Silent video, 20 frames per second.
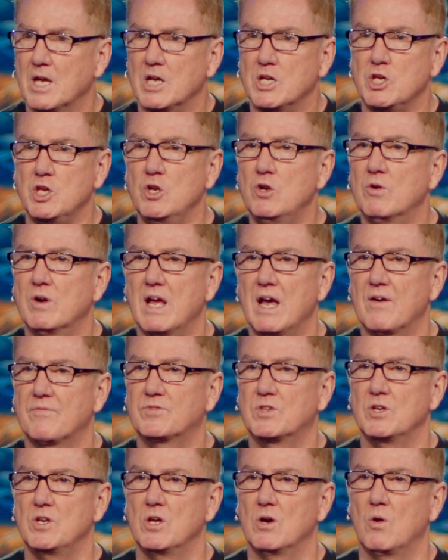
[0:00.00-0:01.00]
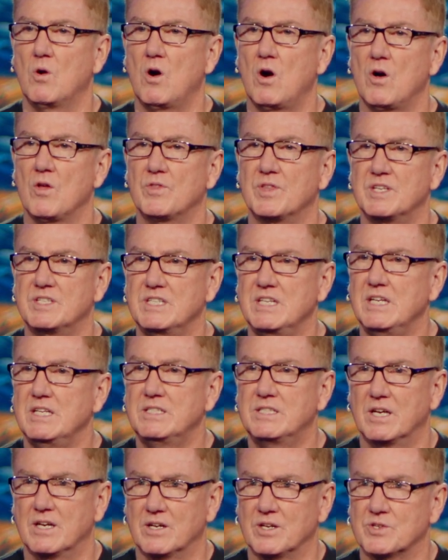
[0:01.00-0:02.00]
You don't have to know all the
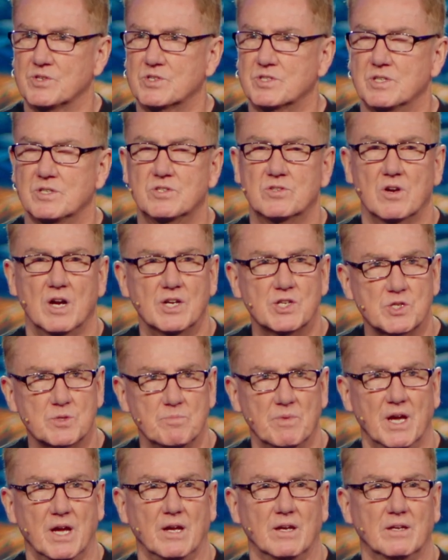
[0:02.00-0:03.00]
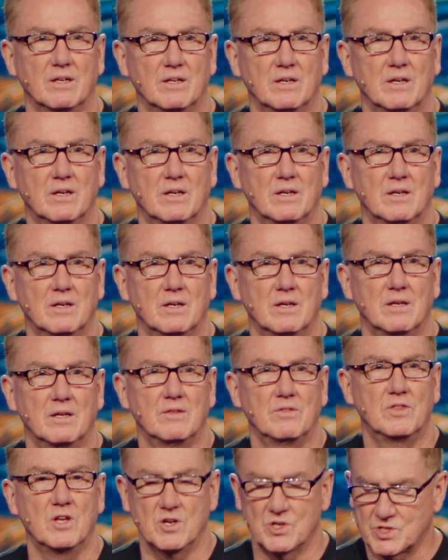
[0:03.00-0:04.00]
details to trust me.
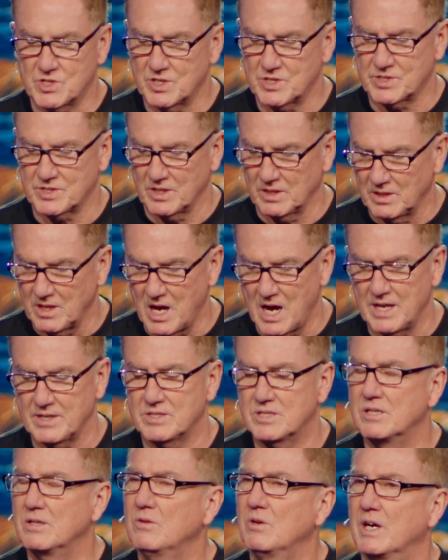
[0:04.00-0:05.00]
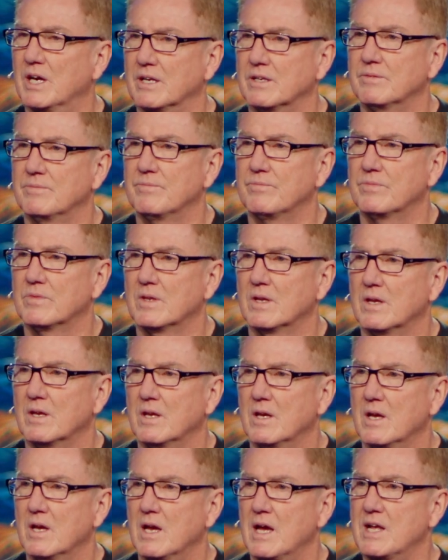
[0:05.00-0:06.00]
There's just a lot to it.
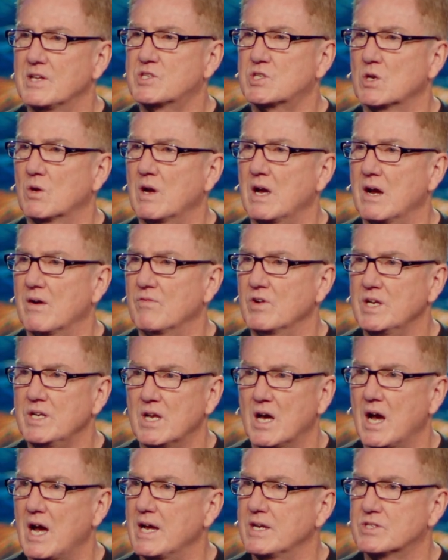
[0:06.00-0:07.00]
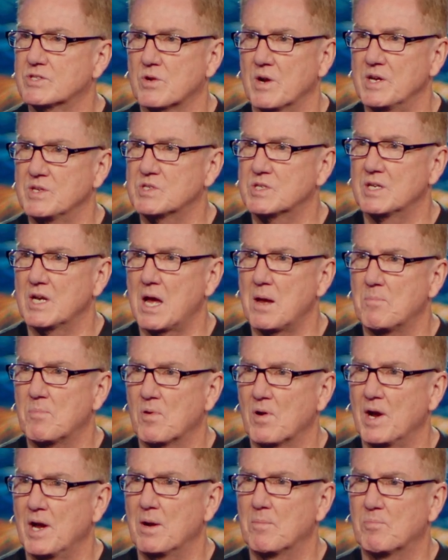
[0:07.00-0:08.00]
And so every night, Tracy and I
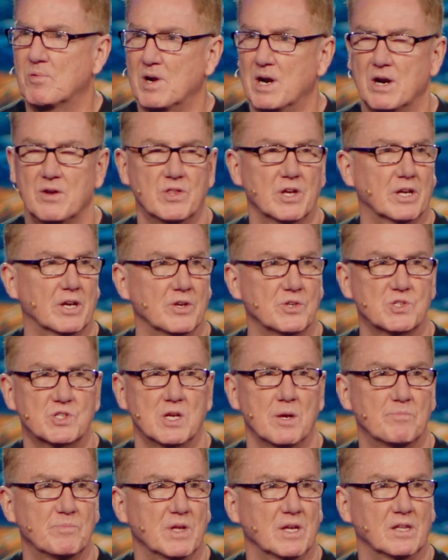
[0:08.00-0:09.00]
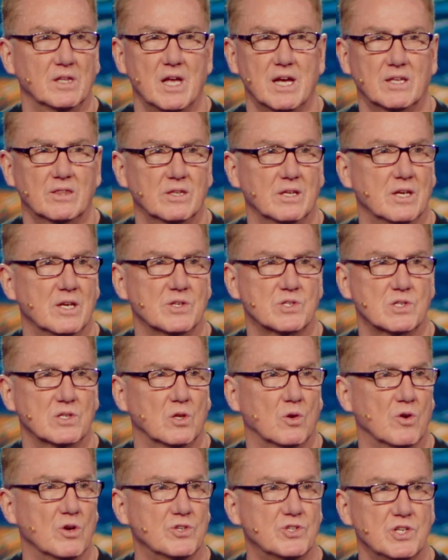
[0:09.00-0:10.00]
pray a prayer that goes something like this:
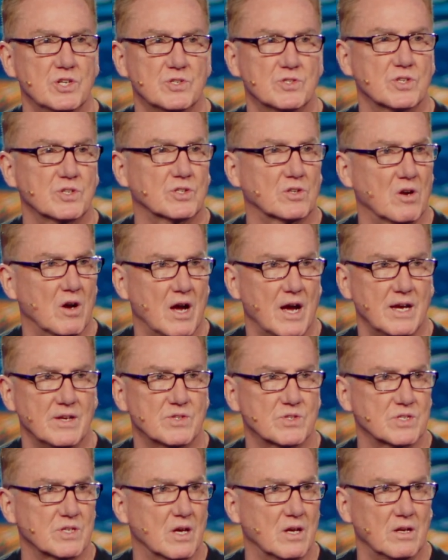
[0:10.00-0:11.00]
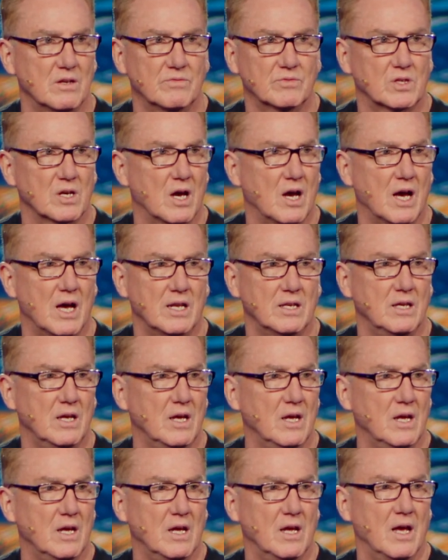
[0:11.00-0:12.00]
Lord Jesus Christ, Son of God,
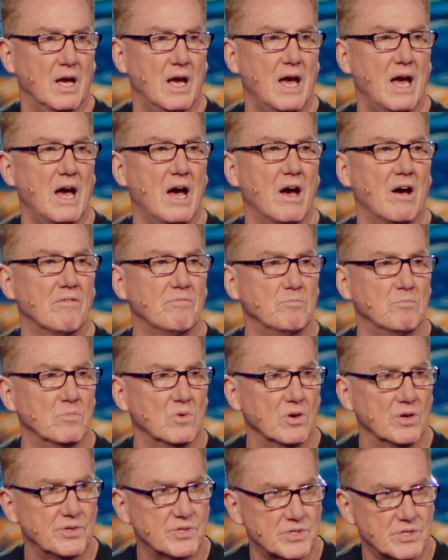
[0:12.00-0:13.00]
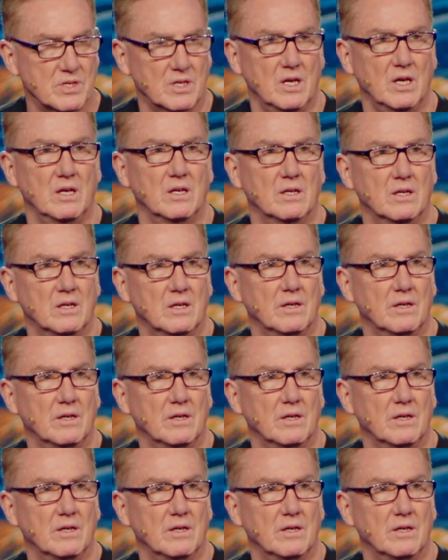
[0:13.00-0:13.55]
have mercy.